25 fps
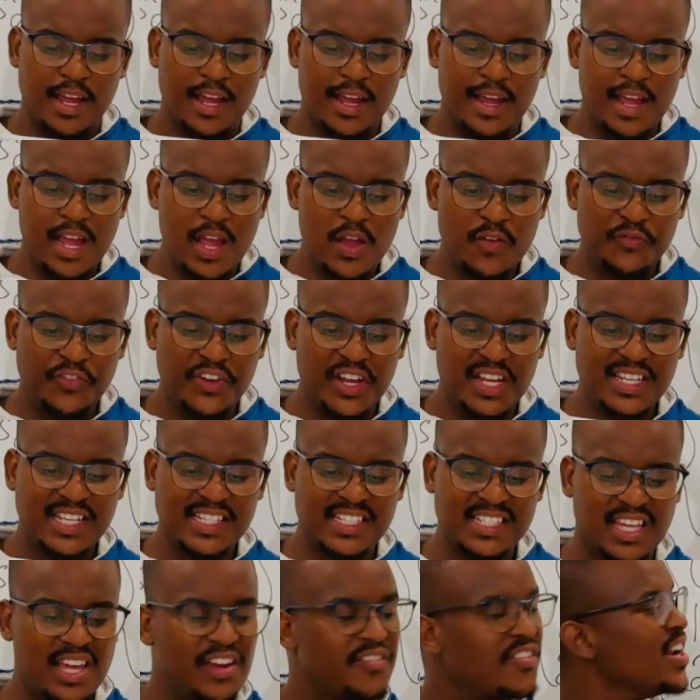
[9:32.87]
If it is
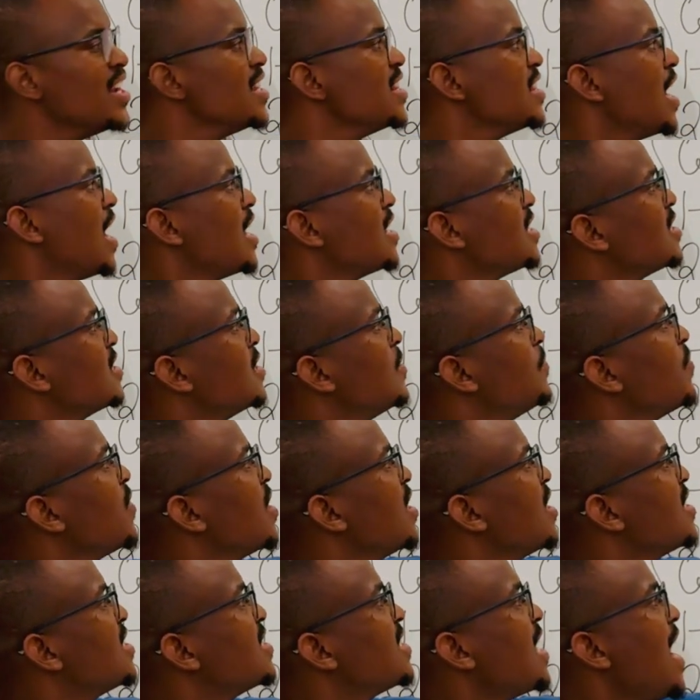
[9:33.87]
given that
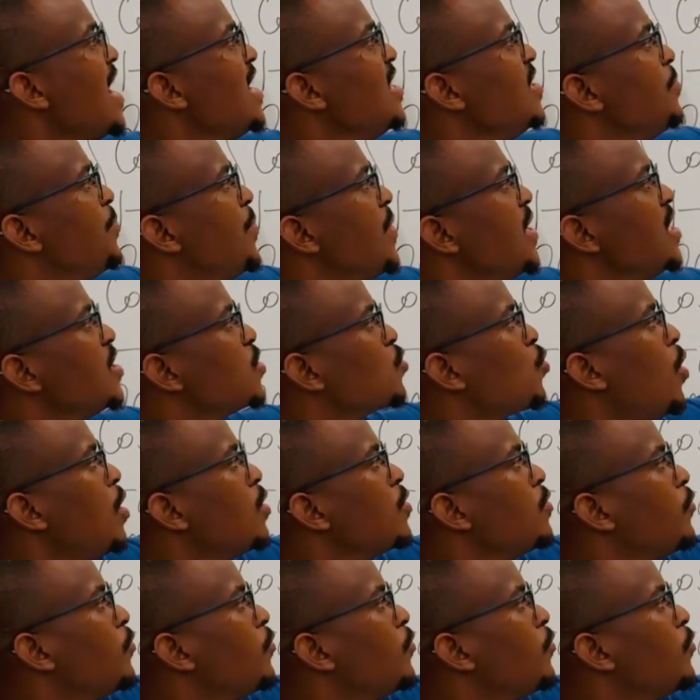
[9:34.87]
sine B is equal to